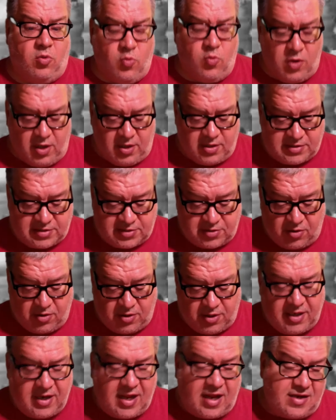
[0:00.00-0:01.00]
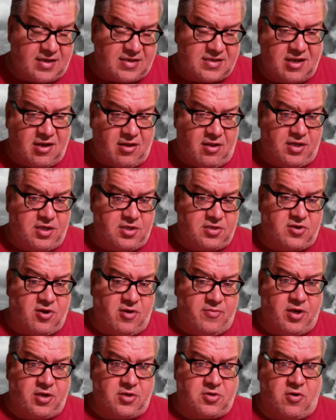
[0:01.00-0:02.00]
Well, it's certainly not necessarily
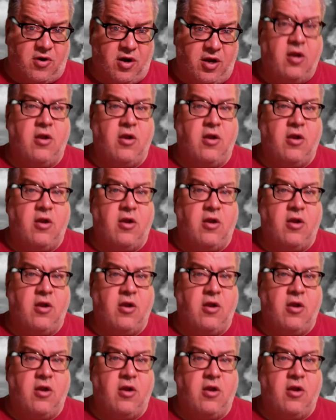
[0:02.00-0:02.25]
discriminatory.